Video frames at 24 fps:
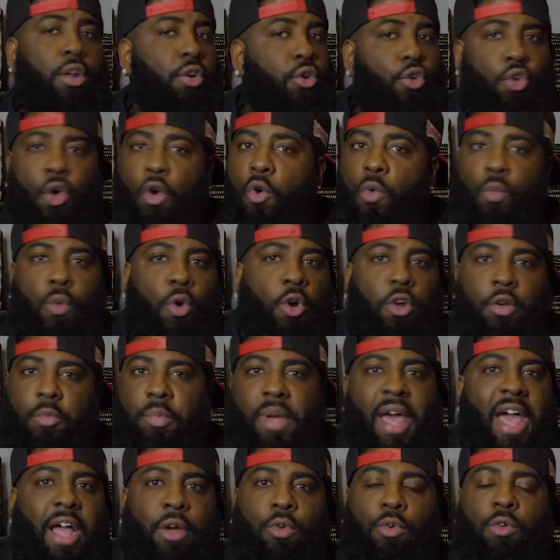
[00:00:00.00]
Don't work
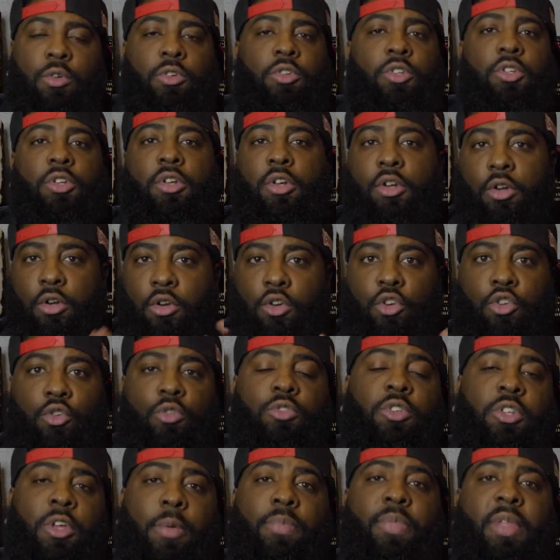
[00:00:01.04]
backwards. Do
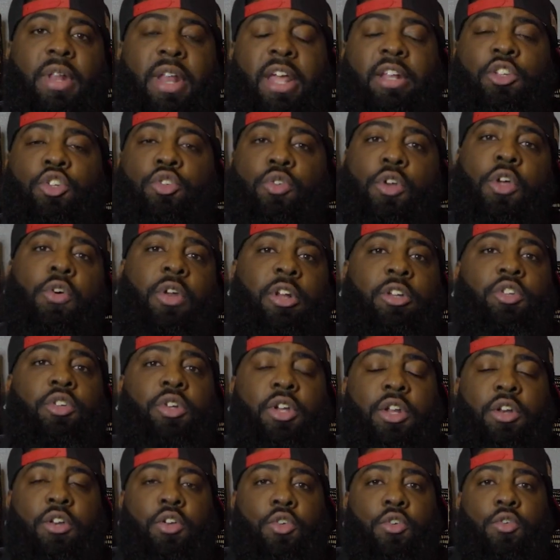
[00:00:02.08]
something that you know that you
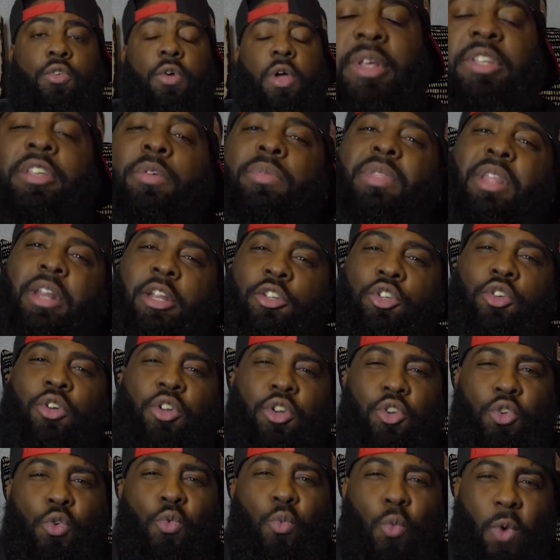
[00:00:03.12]
can do and something that you can
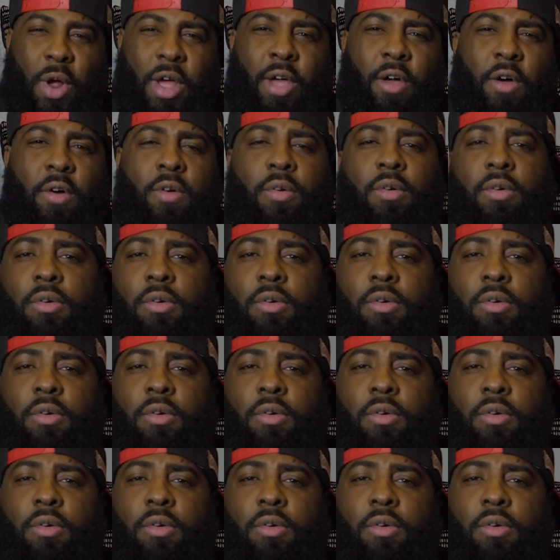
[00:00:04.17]
do well.